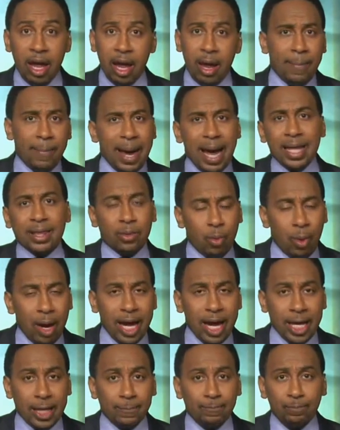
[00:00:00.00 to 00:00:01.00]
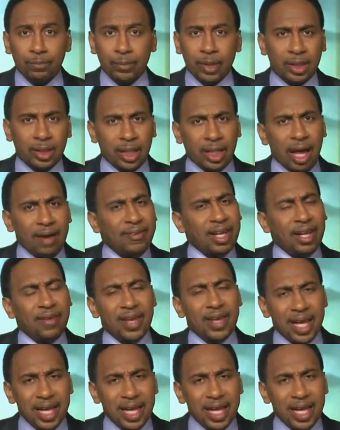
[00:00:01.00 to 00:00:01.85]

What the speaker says: And by the way, the level of